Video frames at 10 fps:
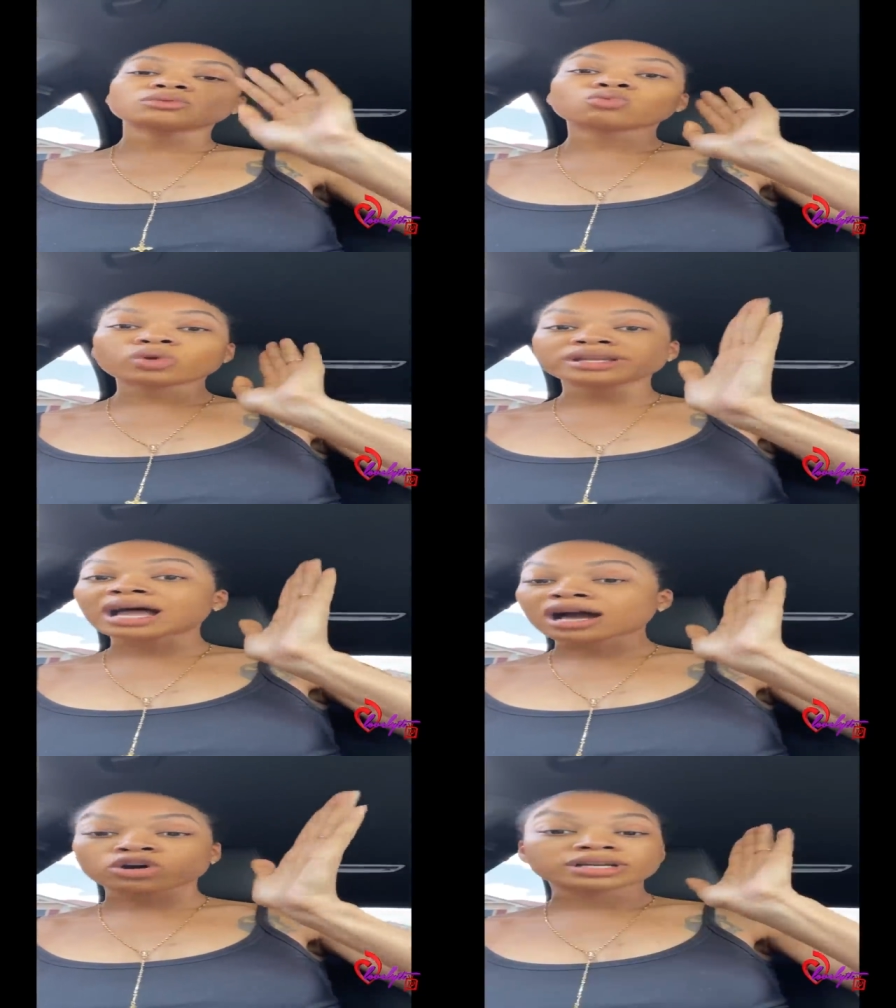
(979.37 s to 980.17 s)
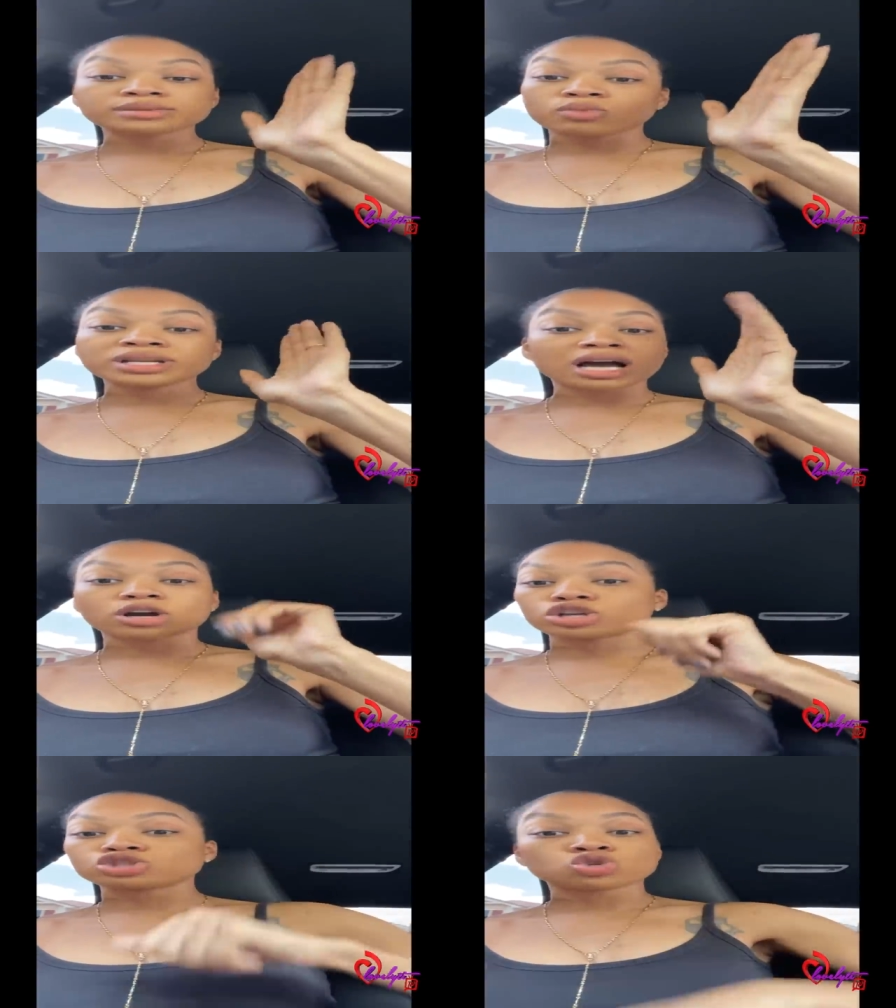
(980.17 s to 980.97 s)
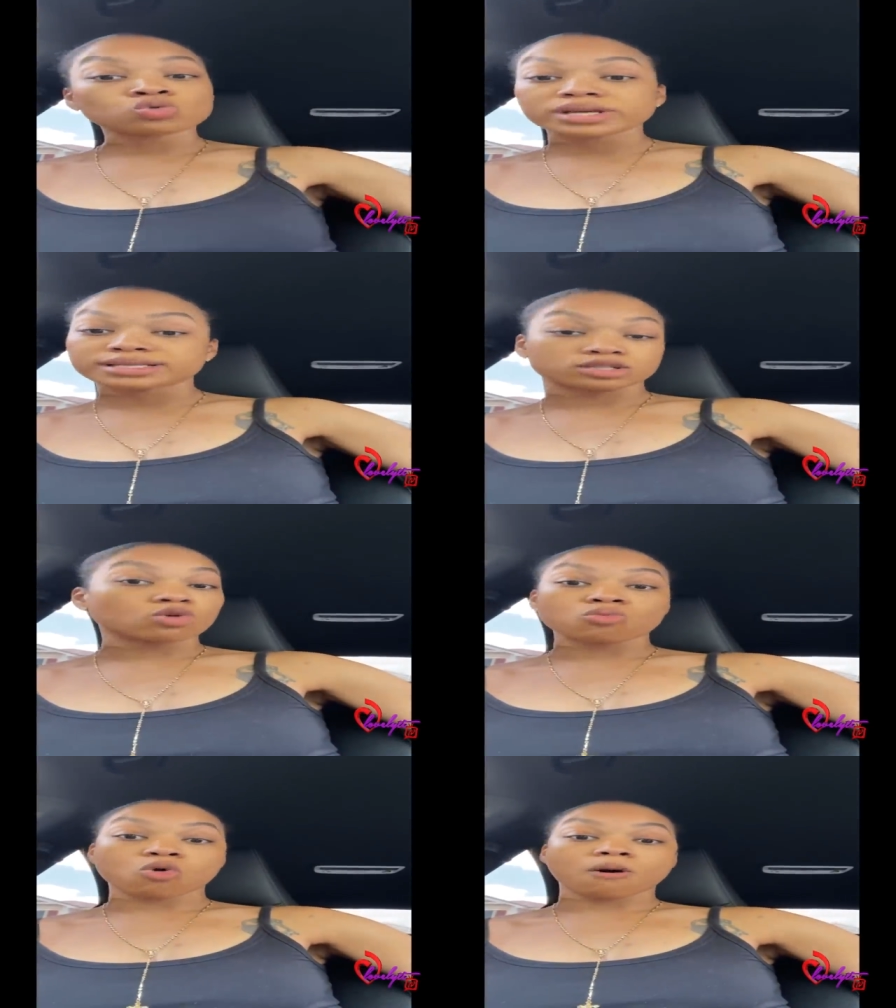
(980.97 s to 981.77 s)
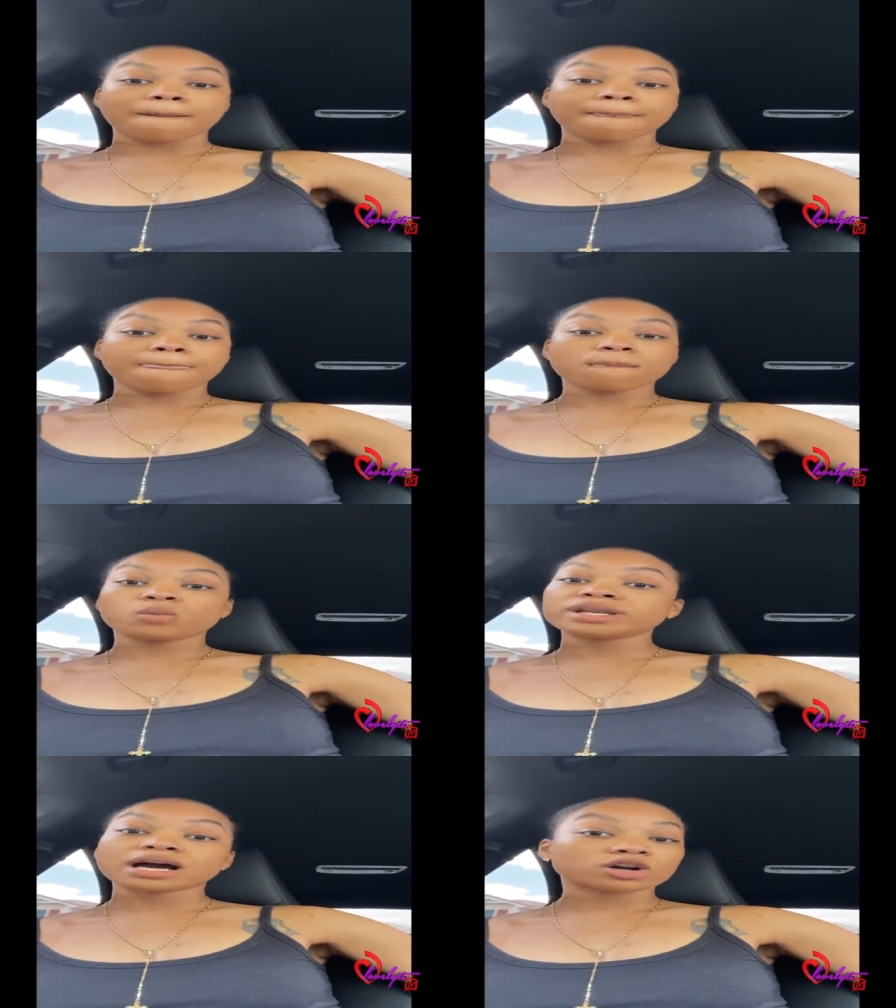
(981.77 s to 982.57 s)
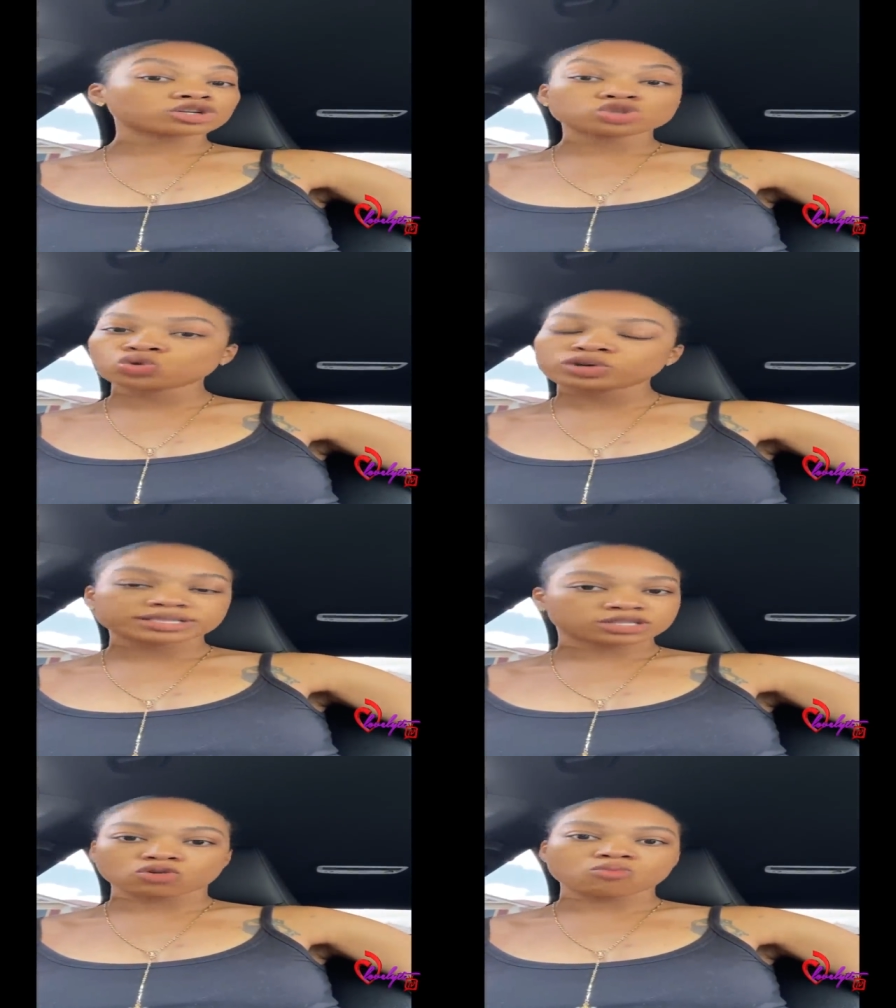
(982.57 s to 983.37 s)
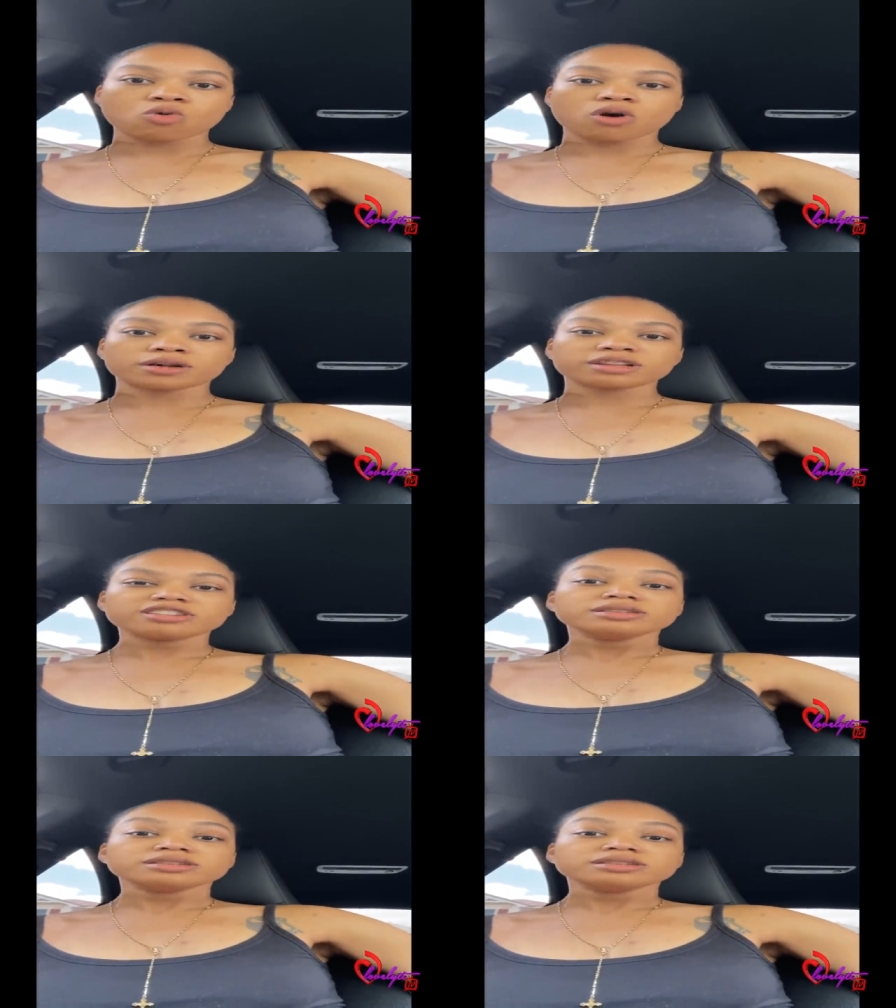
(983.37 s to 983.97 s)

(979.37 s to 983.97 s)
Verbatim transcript: We're not gonna do this no more. We're not gonna do this no more.